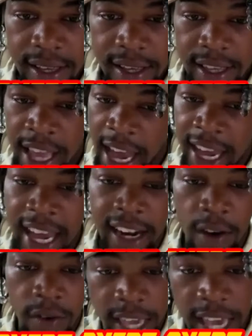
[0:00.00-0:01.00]
Y'all gotta
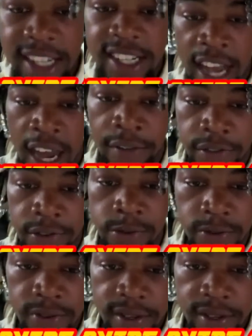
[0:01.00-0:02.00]
go catch y'all food.
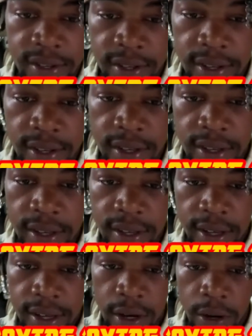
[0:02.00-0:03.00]

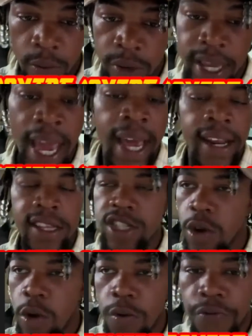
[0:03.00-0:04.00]
We got it
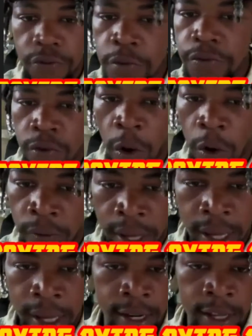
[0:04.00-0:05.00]
so fruitful over here
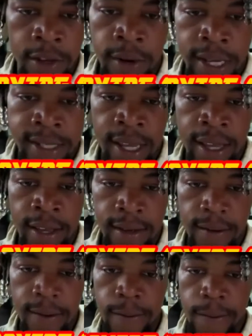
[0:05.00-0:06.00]
in the USA.
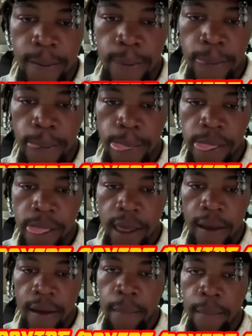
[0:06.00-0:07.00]

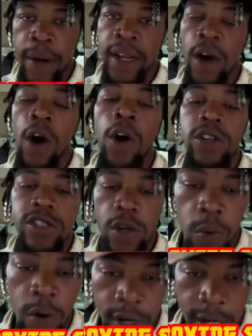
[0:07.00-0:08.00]
But it also
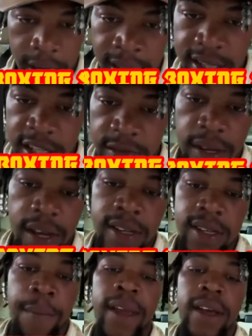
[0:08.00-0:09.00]
worked against us because
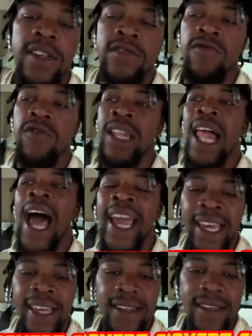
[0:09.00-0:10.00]
it make us
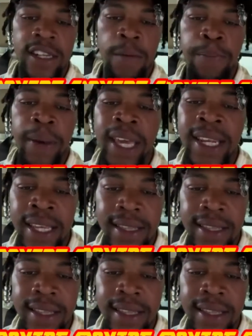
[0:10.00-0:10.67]
reliant, dependent.